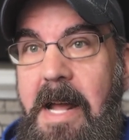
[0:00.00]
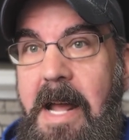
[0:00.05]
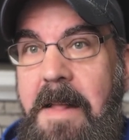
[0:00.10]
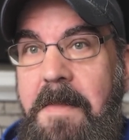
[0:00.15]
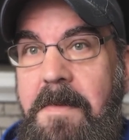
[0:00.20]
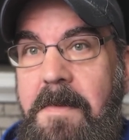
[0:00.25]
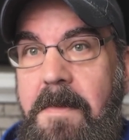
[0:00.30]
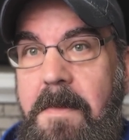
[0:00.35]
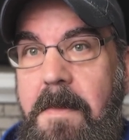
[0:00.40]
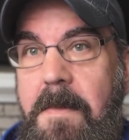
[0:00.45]

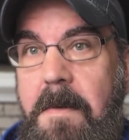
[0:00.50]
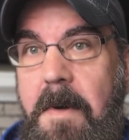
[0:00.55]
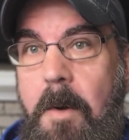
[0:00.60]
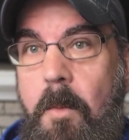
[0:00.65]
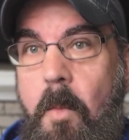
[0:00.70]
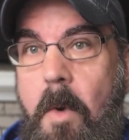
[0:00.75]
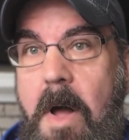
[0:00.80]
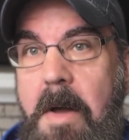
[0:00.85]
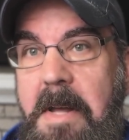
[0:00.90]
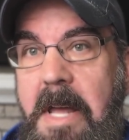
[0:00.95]
and they're
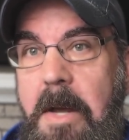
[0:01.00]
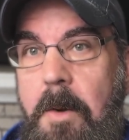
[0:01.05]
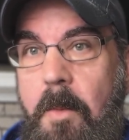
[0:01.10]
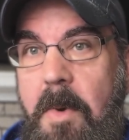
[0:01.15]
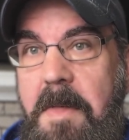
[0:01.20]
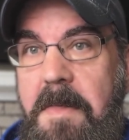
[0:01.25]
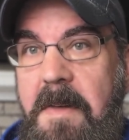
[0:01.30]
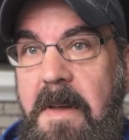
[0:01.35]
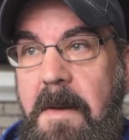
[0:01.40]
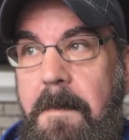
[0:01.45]
walking
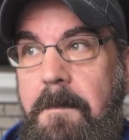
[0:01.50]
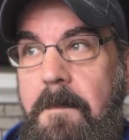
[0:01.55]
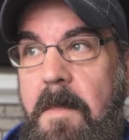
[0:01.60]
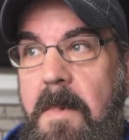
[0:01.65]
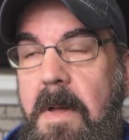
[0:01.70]
with him.